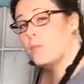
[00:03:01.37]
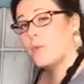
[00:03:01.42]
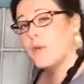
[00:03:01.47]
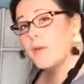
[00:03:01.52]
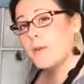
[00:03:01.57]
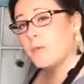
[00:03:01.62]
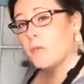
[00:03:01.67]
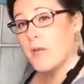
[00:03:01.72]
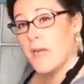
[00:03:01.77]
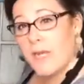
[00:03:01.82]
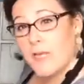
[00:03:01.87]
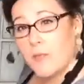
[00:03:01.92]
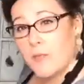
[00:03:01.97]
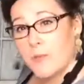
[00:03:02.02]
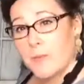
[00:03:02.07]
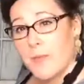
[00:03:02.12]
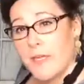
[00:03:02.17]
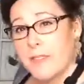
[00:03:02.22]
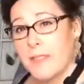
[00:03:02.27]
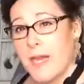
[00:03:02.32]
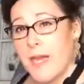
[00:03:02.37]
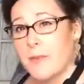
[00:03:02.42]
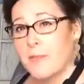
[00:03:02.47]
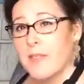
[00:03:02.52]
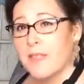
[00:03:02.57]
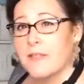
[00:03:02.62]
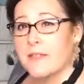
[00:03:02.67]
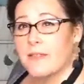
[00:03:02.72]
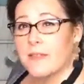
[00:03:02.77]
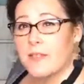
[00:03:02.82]
when I use Big
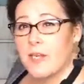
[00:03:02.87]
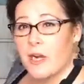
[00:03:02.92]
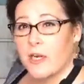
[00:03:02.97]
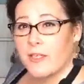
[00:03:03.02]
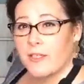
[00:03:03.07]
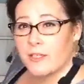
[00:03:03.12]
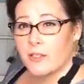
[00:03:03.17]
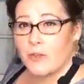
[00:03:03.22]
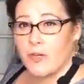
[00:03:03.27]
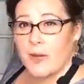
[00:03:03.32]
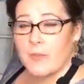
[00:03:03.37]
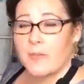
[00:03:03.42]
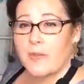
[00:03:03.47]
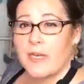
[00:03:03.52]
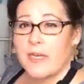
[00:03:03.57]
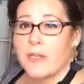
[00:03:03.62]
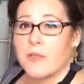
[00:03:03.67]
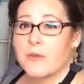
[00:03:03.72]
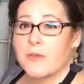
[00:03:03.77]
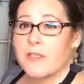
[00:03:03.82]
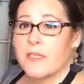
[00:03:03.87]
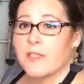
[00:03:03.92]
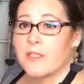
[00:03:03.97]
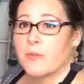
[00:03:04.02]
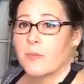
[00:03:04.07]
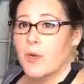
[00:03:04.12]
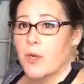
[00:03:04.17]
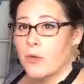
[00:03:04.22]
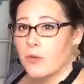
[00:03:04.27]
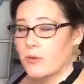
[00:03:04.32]
Top, it's the Dark and Decrepit I use
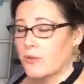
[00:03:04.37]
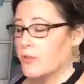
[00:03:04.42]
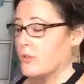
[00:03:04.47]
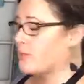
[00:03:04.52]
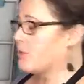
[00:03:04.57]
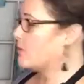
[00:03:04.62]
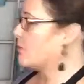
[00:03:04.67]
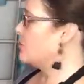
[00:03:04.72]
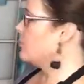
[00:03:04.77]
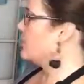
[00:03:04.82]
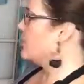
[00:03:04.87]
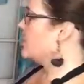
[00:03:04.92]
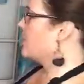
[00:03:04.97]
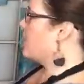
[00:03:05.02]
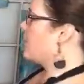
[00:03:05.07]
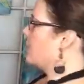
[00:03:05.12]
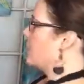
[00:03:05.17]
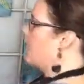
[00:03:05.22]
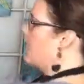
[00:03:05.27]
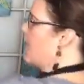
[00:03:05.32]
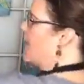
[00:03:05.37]
as opposed to the dark